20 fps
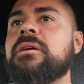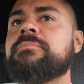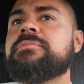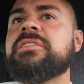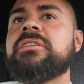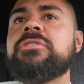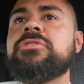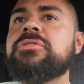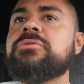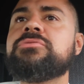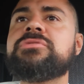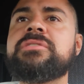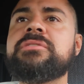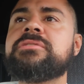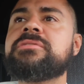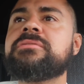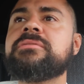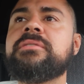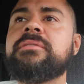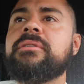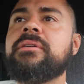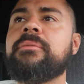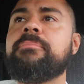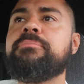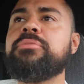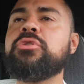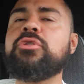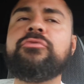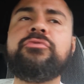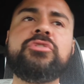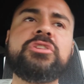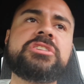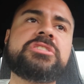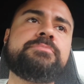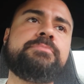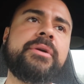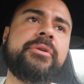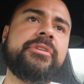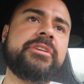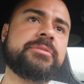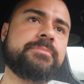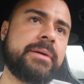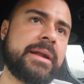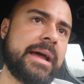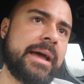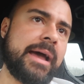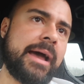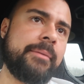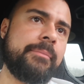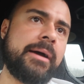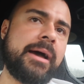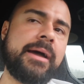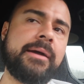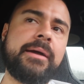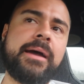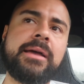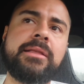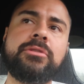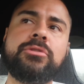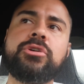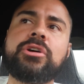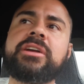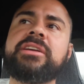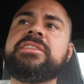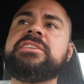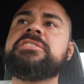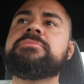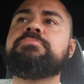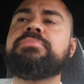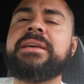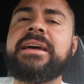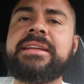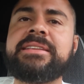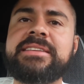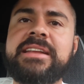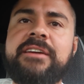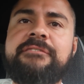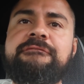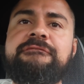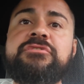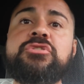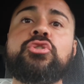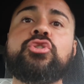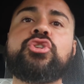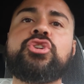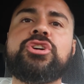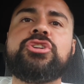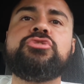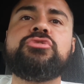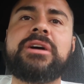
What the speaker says: Telling you, it's a beautiful experience, but I look at these plants and I feel good.